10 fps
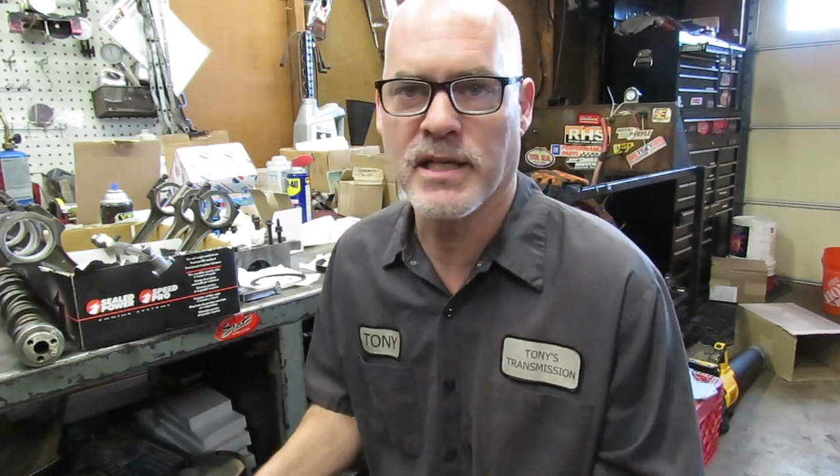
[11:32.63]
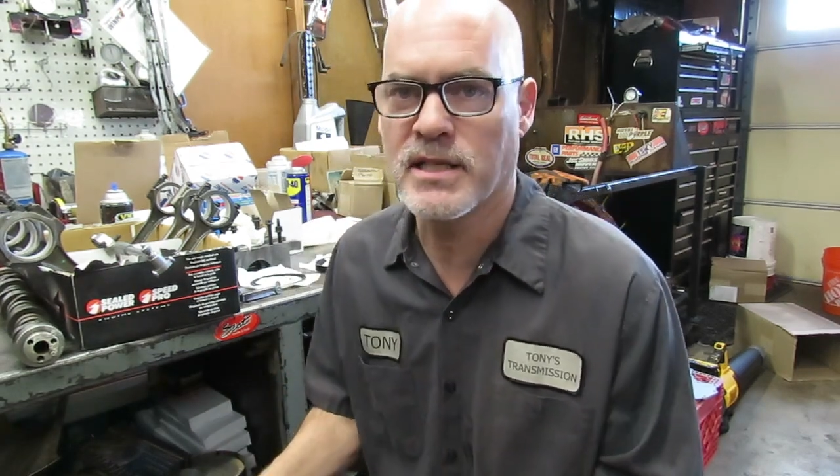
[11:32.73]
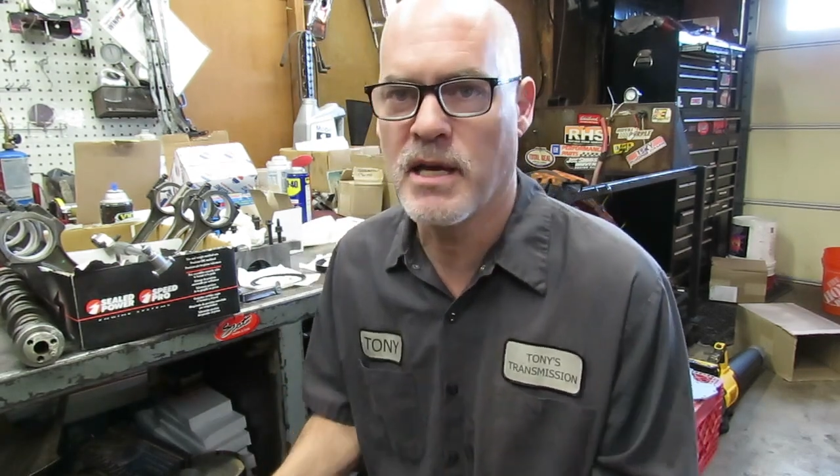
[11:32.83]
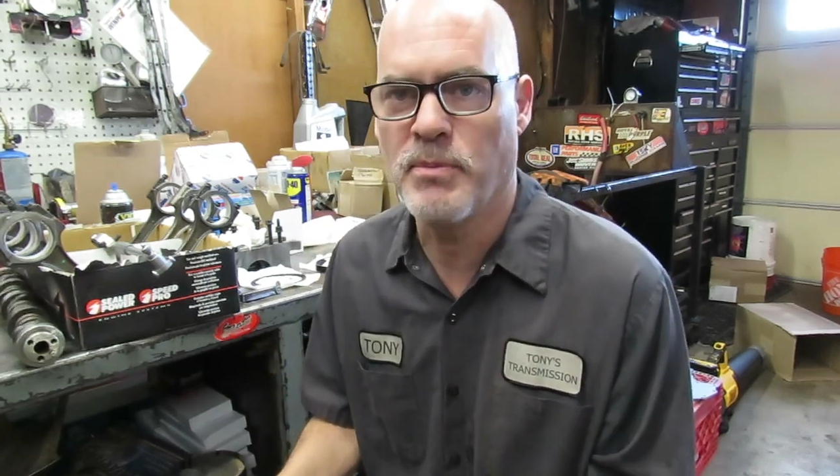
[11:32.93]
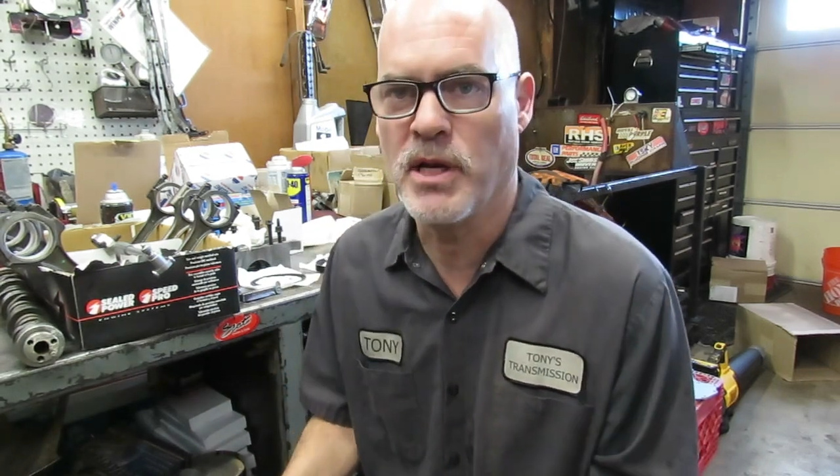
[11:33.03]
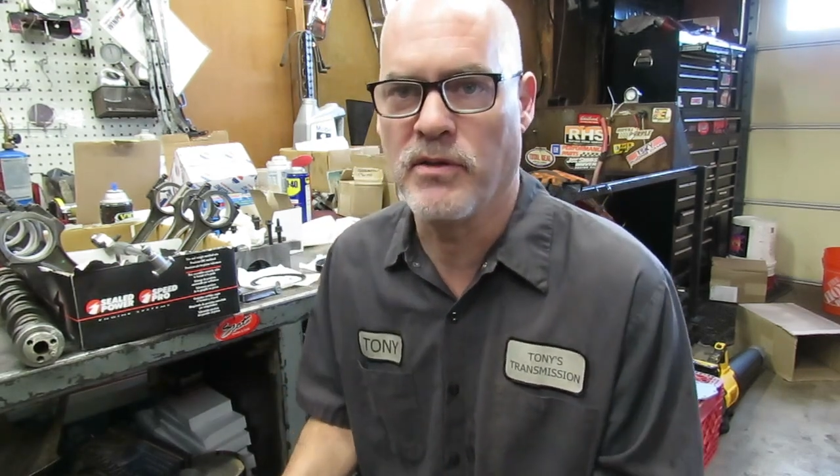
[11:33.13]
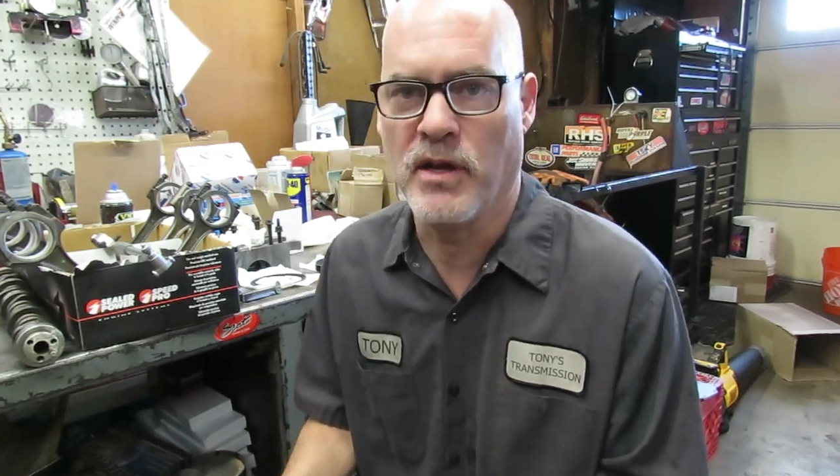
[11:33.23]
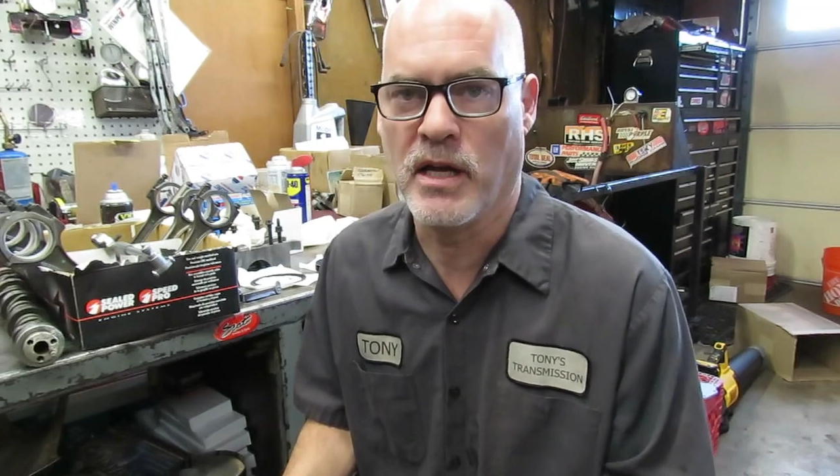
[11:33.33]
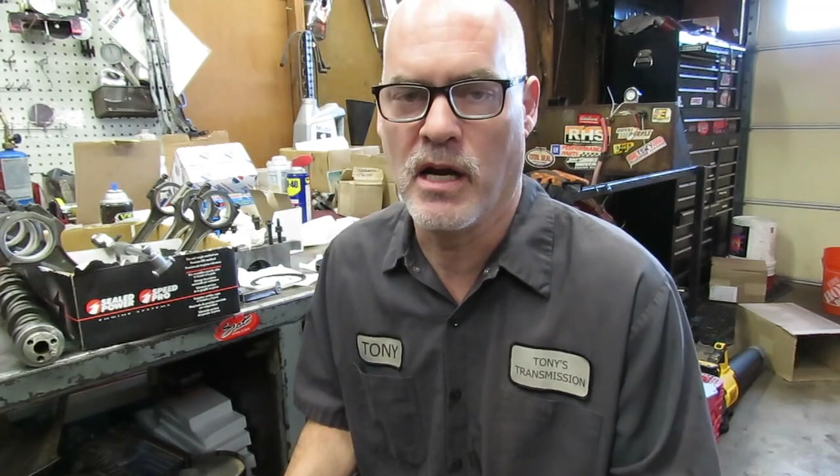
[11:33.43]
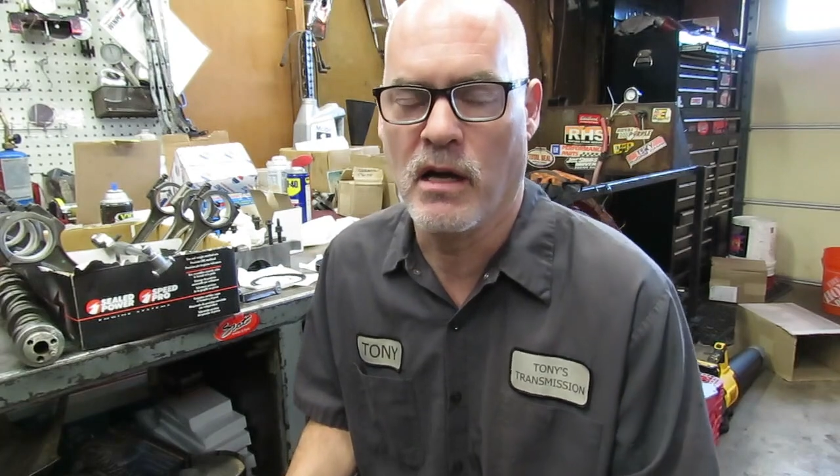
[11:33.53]
skip
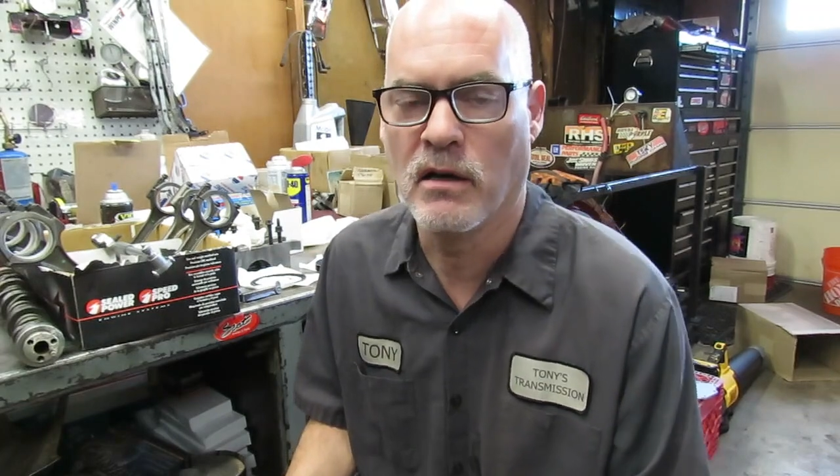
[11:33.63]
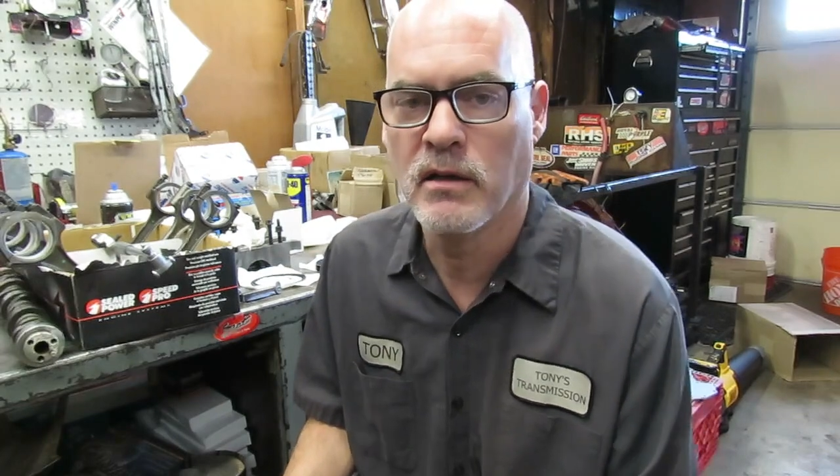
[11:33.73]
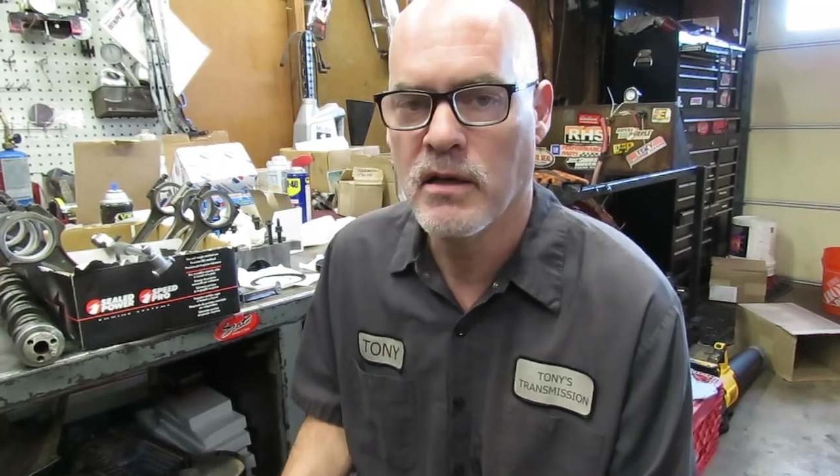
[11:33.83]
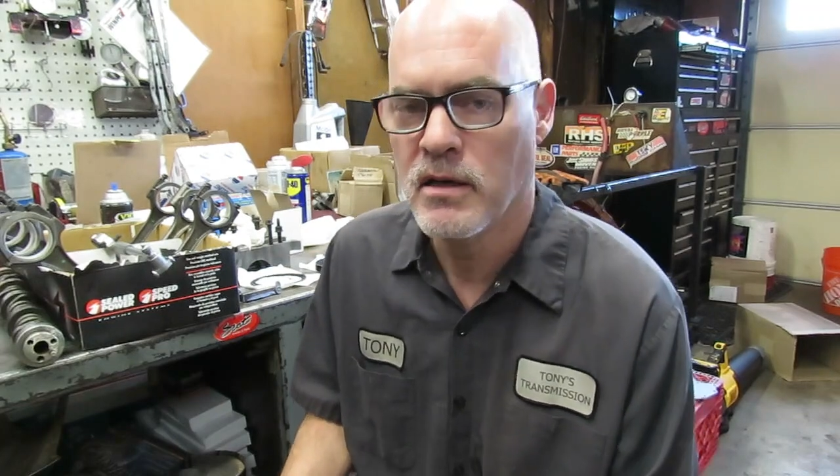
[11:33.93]
anything here.